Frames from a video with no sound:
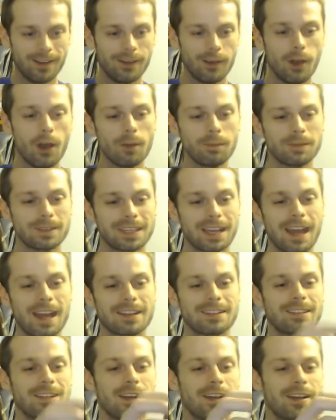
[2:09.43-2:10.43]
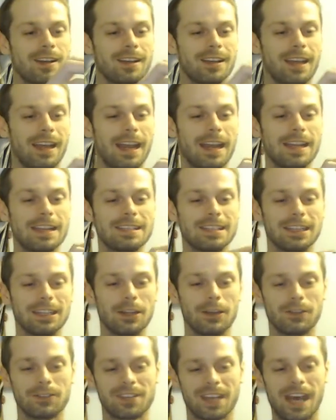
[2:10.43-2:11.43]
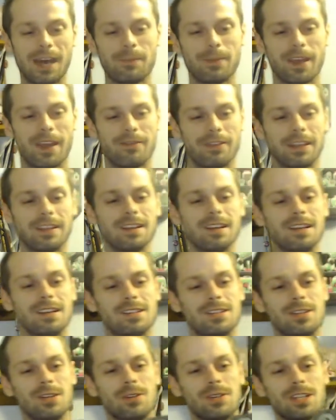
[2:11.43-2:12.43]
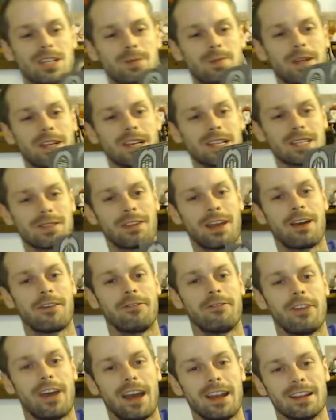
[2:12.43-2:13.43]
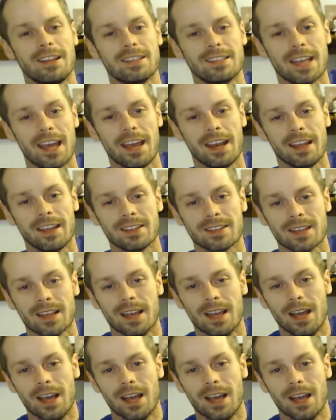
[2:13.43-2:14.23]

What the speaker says: Oh, God. And he's a little top-heavy, too, just because of how fat his head is.